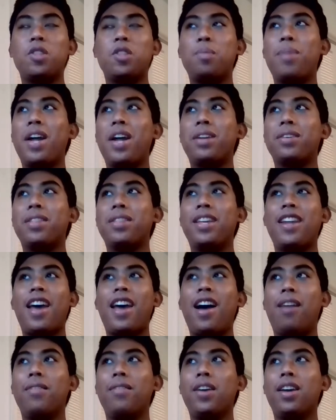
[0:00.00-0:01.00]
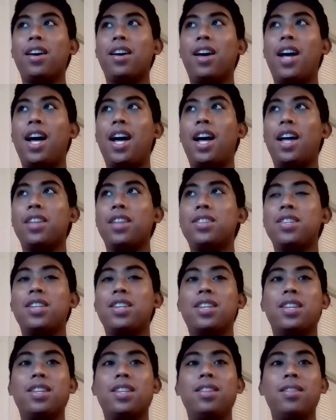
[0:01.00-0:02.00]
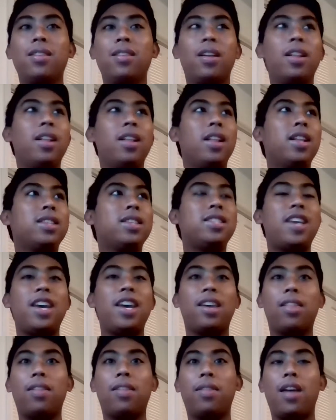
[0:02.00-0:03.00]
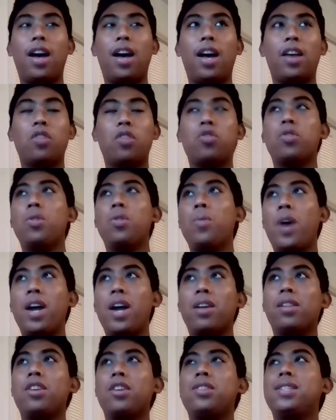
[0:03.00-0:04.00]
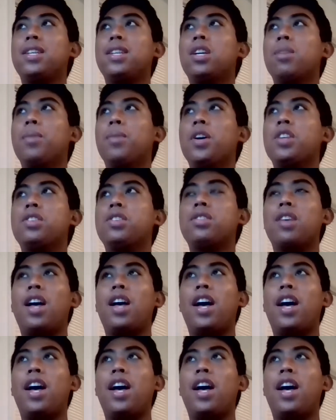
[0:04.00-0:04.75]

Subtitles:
It's better than having to take true wireless earbuds,